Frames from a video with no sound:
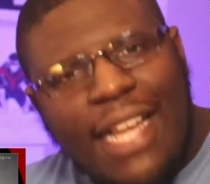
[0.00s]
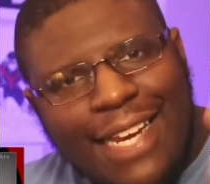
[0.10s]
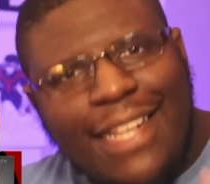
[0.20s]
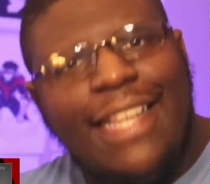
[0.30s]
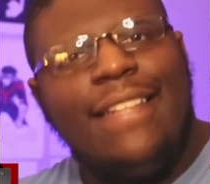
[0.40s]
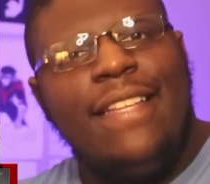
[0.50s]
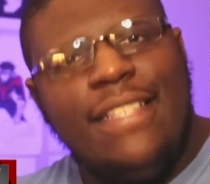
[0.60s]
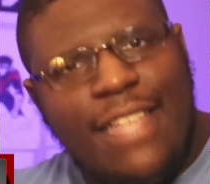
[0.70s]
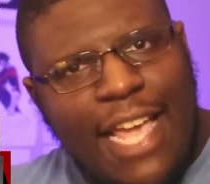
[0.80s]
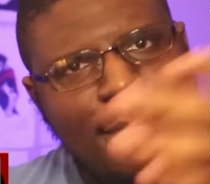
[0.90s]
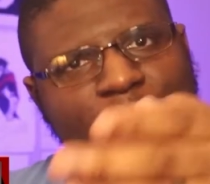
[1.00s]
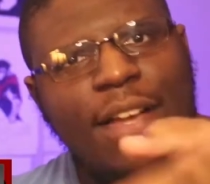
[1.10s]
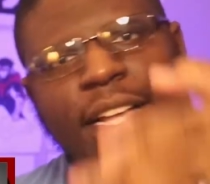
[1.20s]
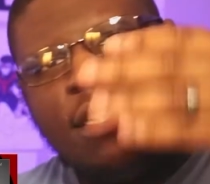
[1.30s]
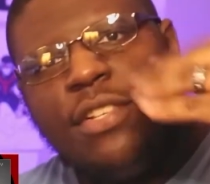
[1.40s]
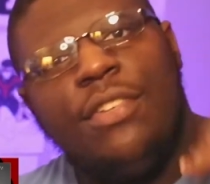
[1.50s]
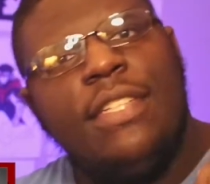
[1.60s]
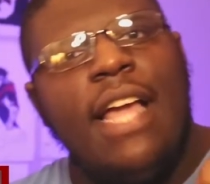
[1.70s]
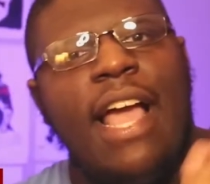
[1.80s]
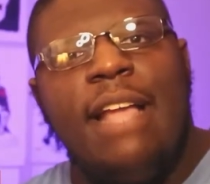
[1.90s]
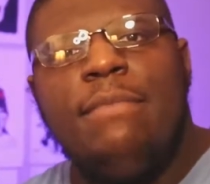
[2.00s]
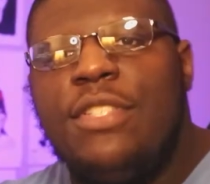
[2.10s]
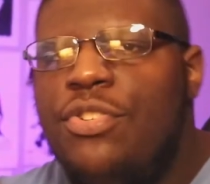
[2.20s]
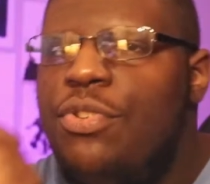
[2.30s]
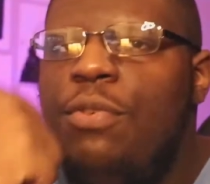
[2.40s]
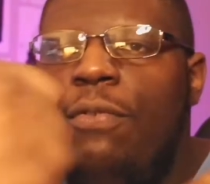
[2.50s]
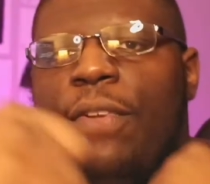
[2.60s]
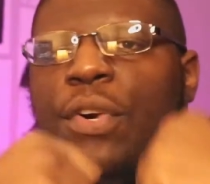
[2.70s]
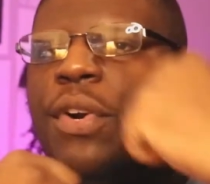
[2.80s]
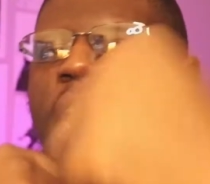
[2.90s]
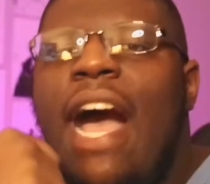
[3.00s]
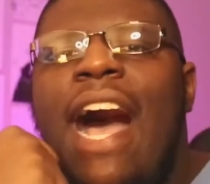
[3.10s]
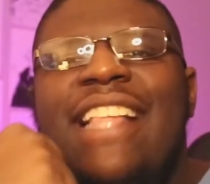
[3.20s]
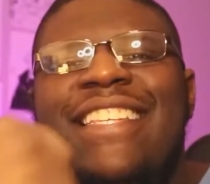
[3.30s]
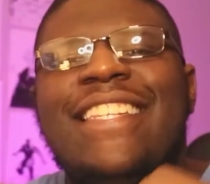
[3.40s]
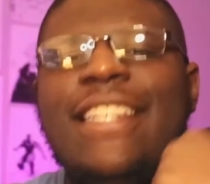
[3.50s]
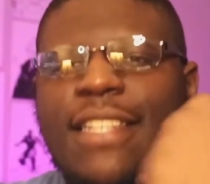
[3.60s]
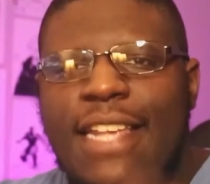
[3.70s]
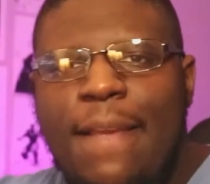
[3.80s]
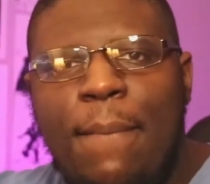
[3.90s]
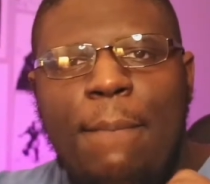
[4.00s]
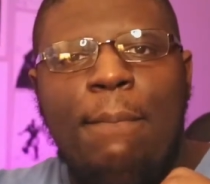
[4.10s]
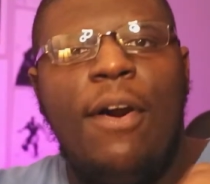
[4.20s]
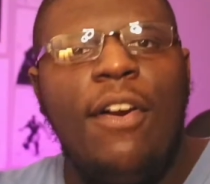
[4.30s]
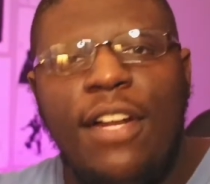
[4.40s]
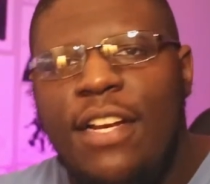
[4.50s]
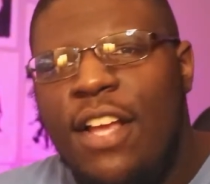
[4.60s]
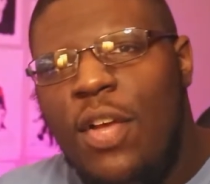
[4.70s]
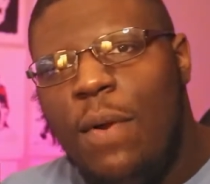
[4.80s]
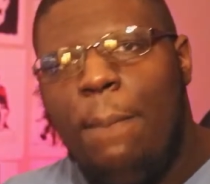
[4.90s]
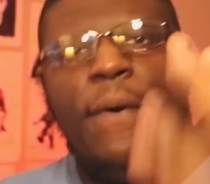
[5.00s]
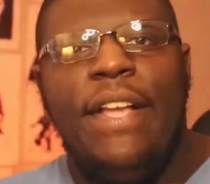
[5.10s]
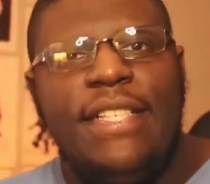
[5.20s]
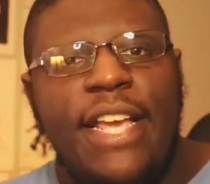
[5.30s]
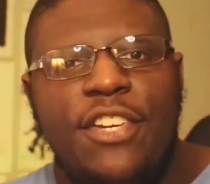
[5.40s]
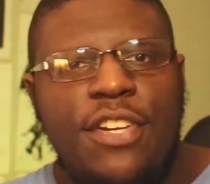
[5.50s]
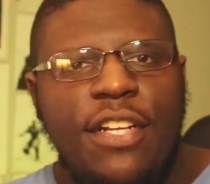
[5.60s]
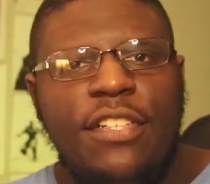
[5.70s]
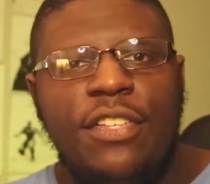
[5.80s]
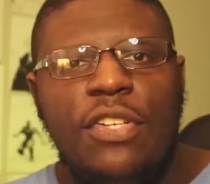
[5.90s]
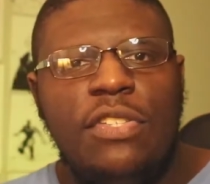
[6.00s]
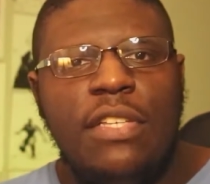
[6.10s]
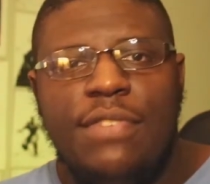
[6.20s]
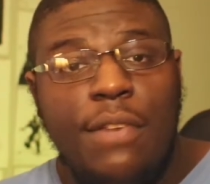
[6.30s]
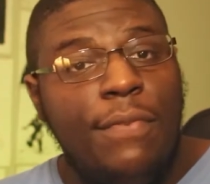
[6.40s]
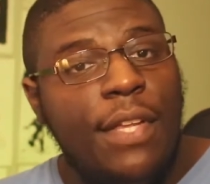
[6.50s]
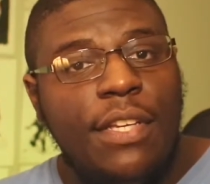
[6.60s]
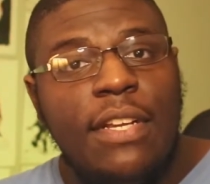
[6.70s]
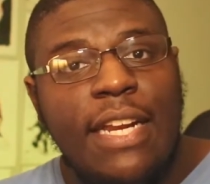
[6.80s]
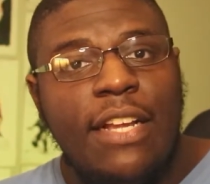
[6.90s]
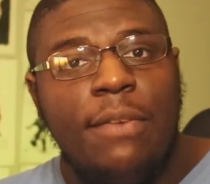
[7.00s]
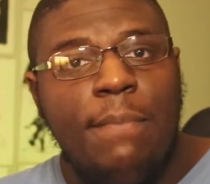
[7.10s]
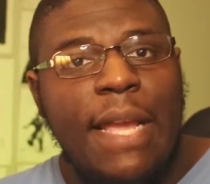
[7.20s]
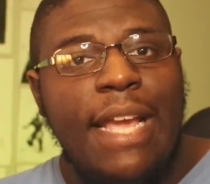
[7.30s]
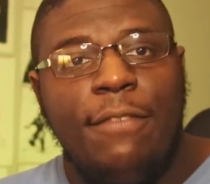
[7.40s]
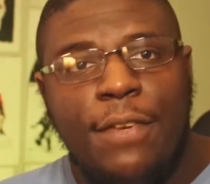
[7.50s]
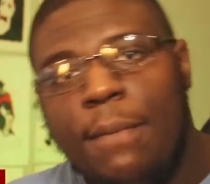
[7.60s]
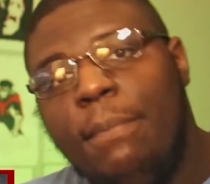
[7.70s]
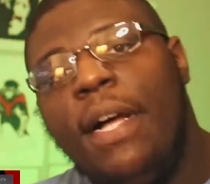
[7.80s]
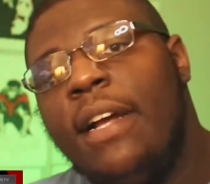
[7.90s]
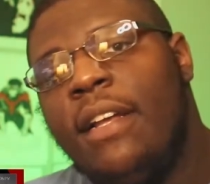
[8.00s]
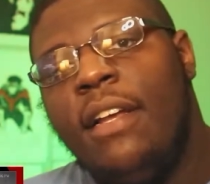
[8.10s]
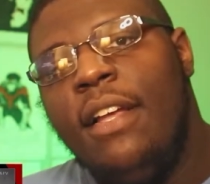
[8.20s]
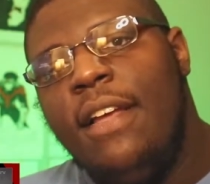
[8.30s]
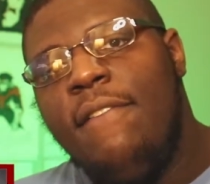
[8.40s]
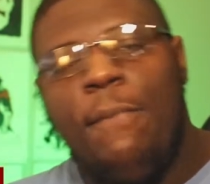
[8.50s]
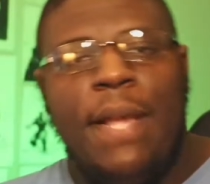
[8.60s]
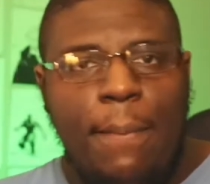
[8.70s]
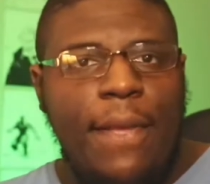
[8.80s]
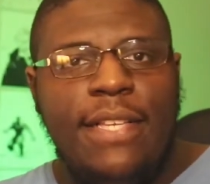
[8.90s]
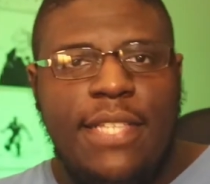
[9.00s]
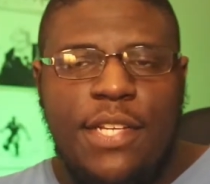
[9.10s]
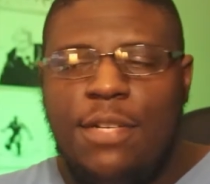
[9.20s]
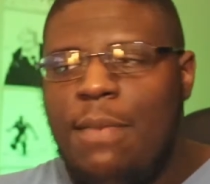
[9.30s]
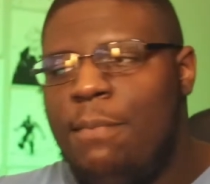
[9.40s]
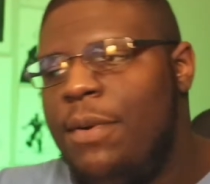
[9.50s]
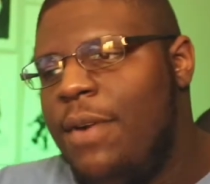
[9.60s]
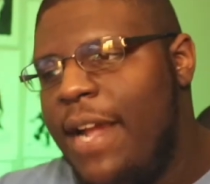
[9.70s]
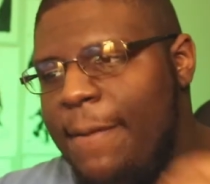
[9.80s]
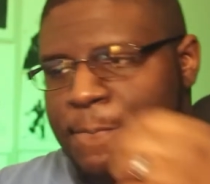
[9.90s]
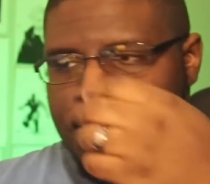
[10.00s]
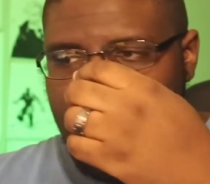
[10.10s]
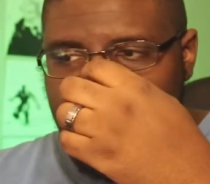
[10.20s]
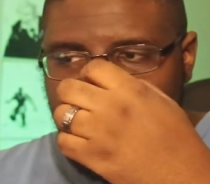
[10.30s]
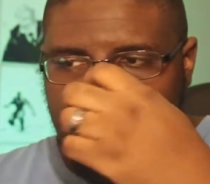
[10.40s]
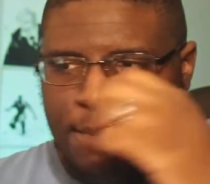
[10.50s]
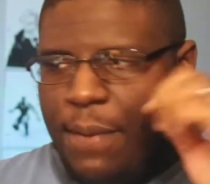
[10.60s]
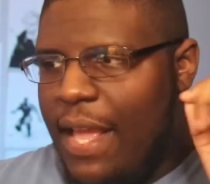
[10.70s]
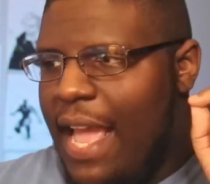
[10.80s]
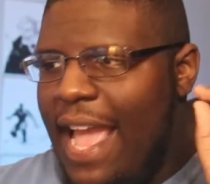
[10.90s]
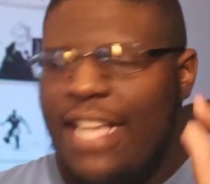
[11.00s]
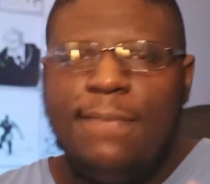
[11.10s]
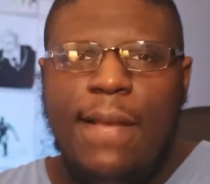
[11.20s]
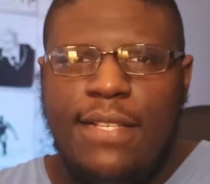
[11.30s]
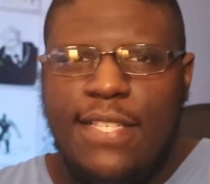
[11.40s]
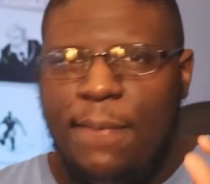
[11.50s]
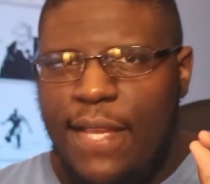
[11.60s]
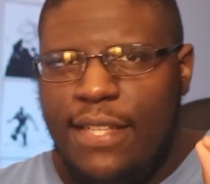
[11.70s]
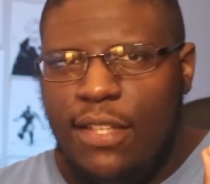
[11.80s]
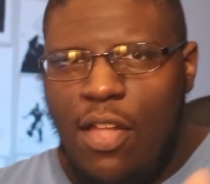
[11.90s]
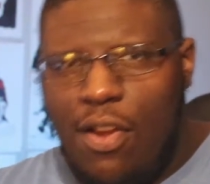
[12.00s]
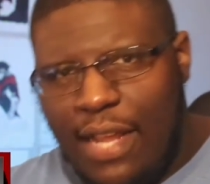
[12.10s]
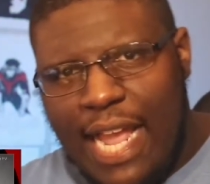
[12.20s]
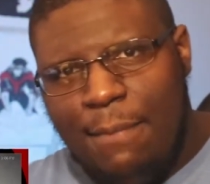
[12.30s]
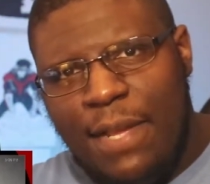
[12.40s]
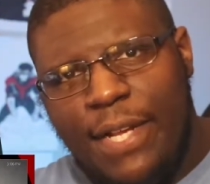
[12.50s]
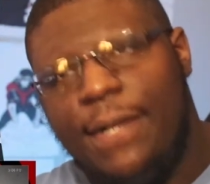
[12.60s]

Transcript: and get these games out at certain times so you feel constantly bombarded with PlayStation exclusives and you feel like you're getting your bang for your buck for being a PlayStation member, right? But Xbox is playing the long game here.